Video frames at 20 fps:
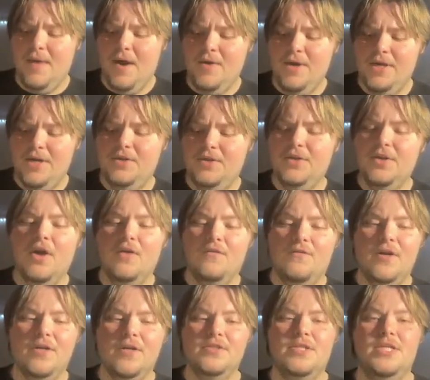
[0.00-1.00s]
I want you to go
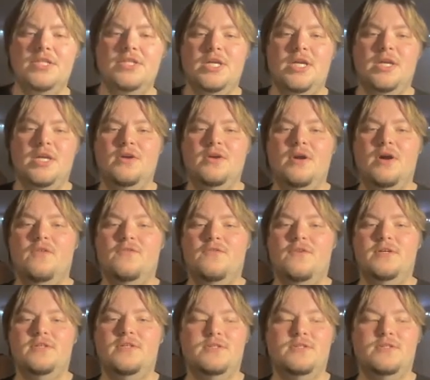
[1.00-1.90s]
first, EJ. You can go first.